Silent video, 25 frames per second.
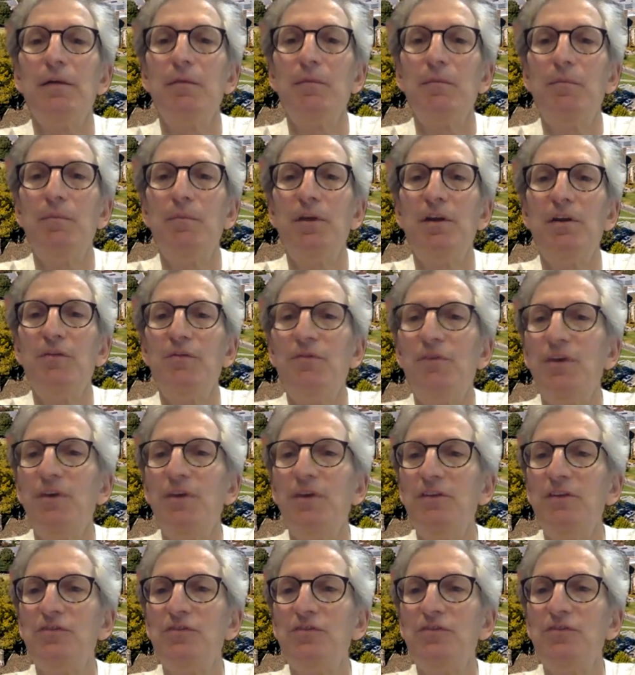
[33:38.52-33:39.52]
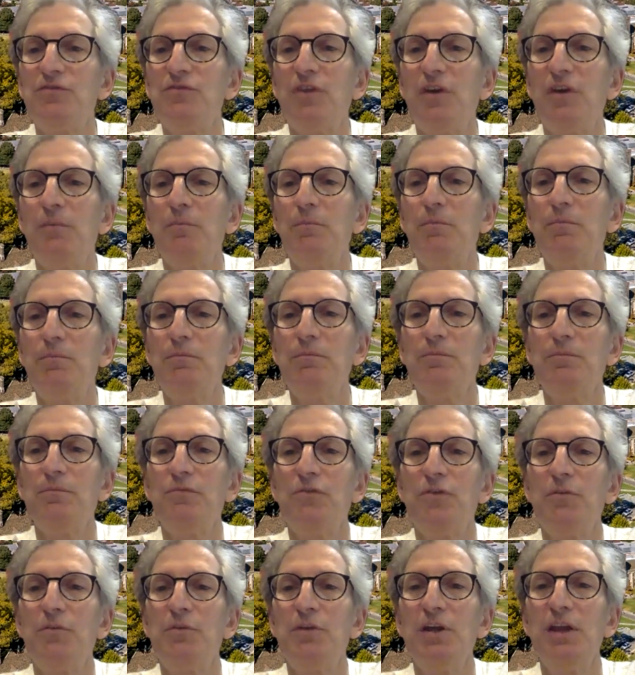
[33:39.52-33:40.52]
benefits from
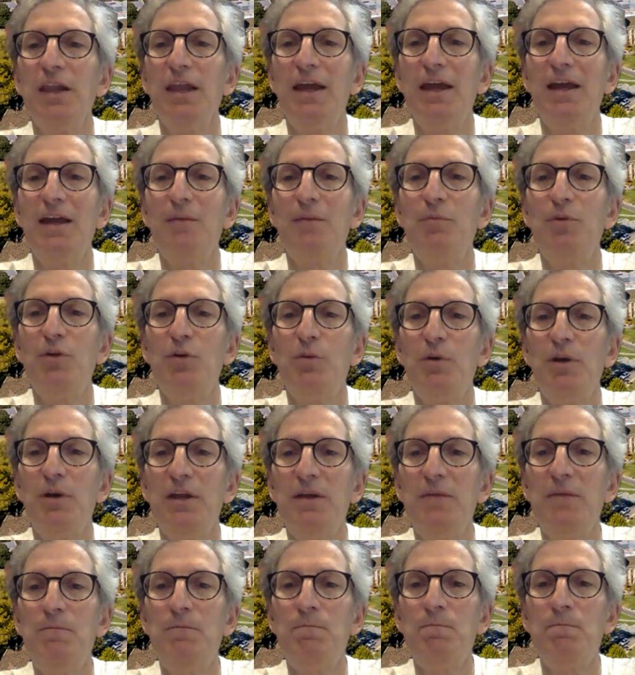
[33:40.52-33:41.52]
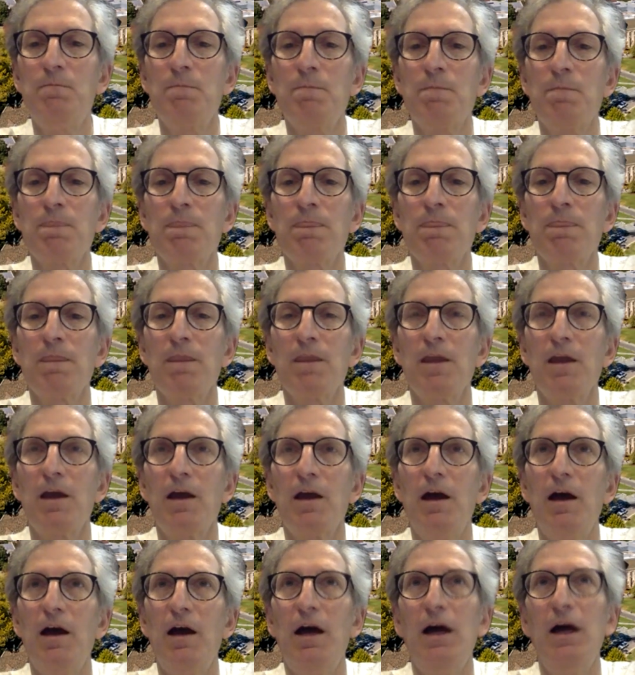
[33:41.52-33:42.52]
delaying puberty.
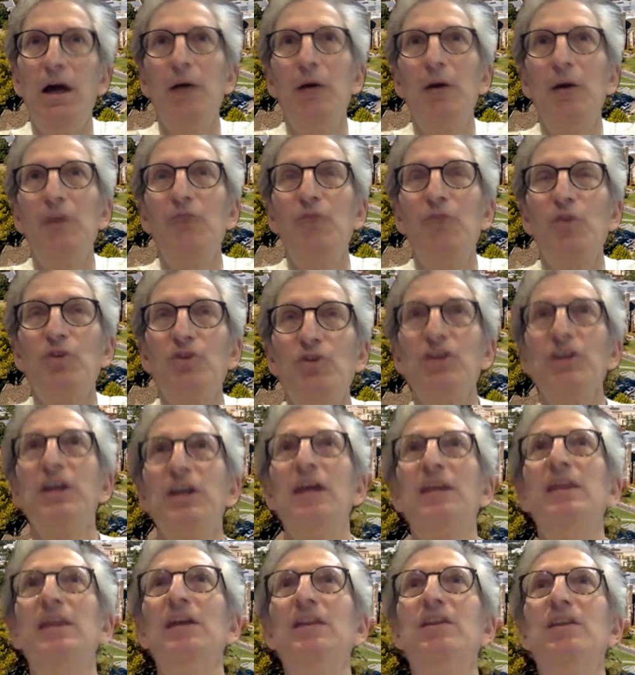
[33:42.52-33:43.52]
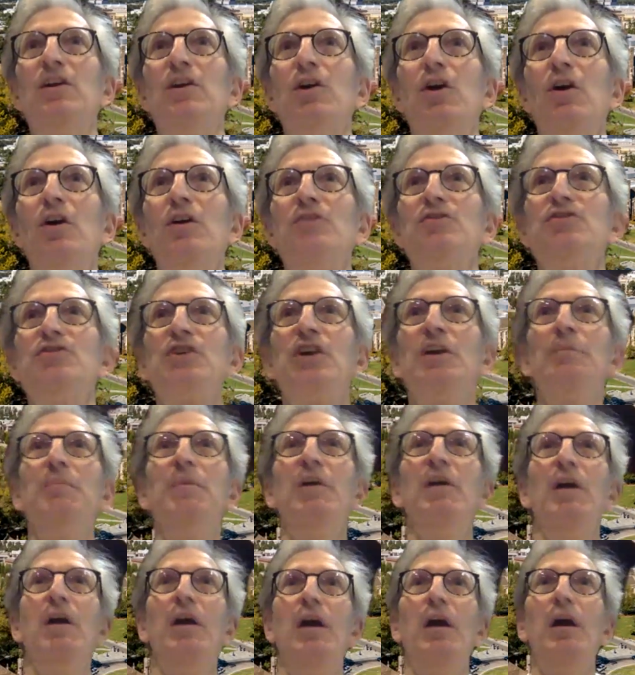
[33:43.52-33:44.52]
Unfortunately, I think there are some
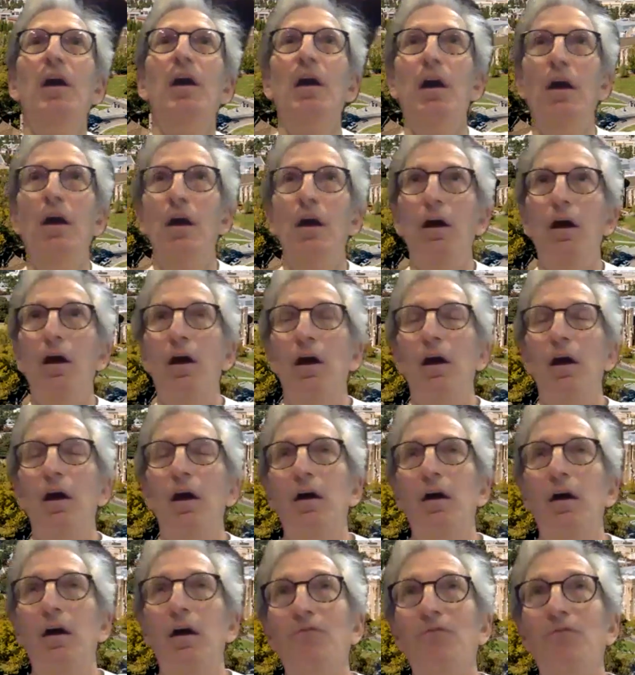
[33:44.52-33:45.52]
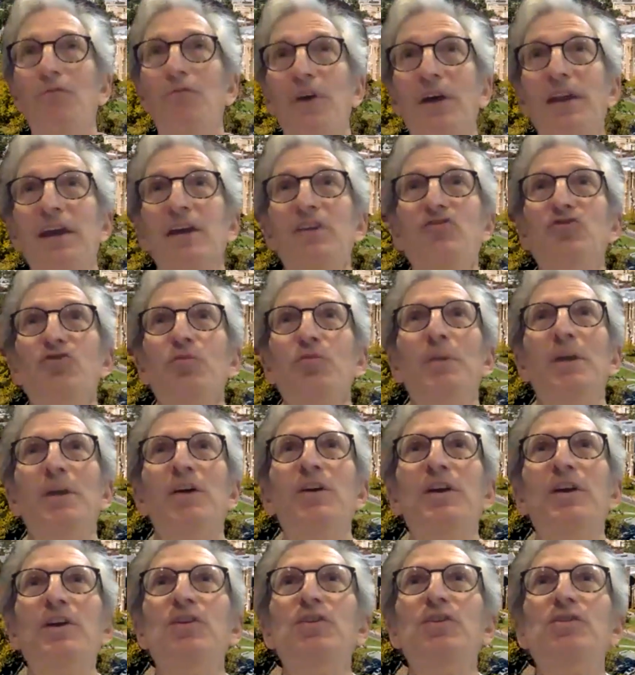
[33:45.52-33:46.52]
financial
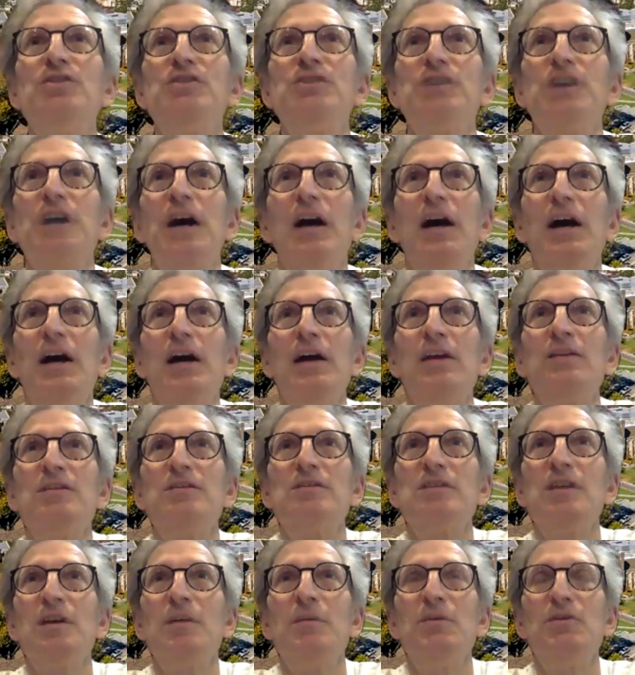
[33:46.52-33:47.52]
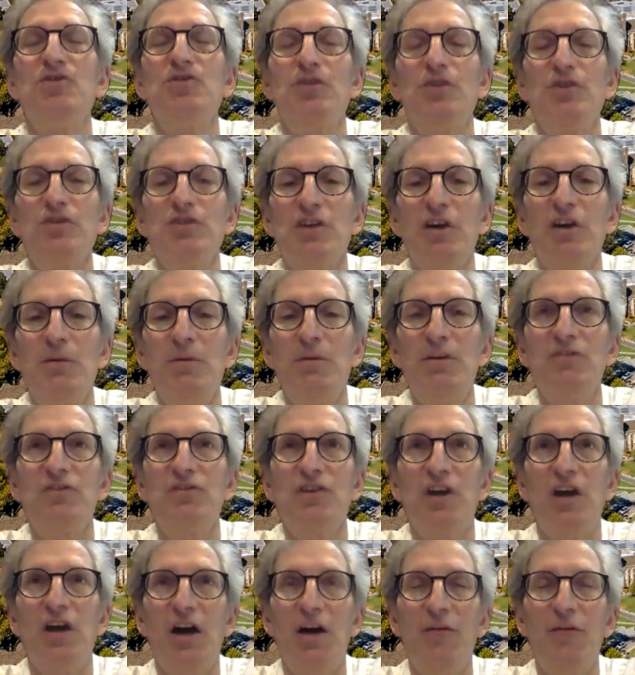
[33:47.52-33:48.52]
barriers. Some insurance companies
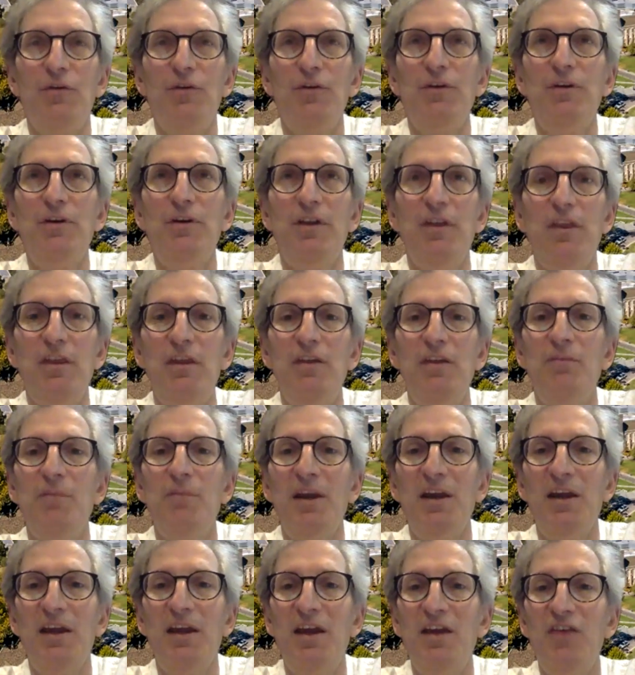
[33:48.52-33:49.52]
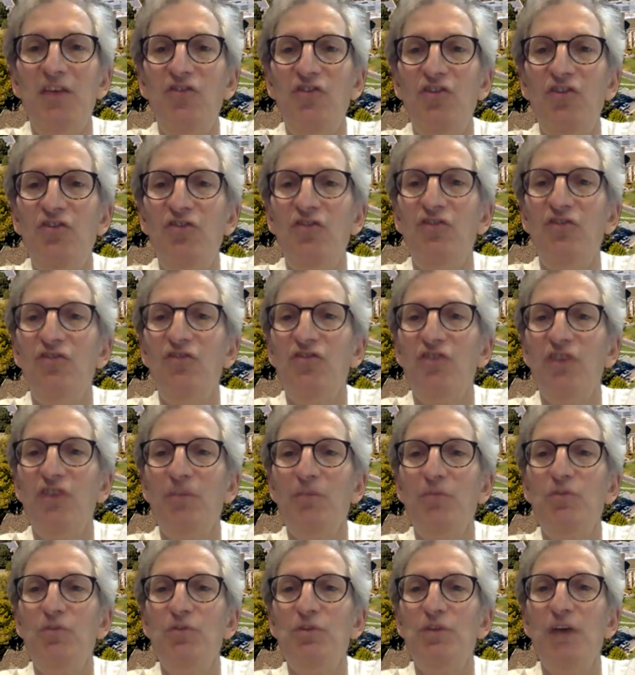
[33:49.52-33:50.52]
cover these medications and
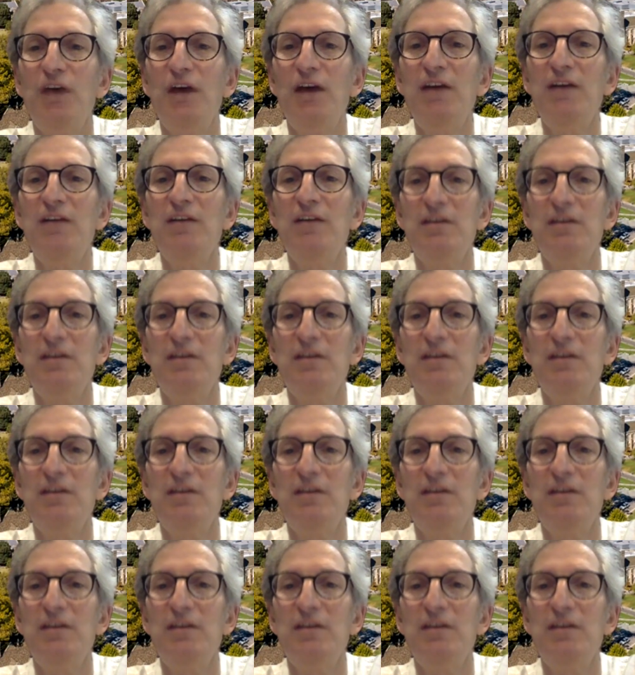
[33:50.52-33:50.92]
some do not.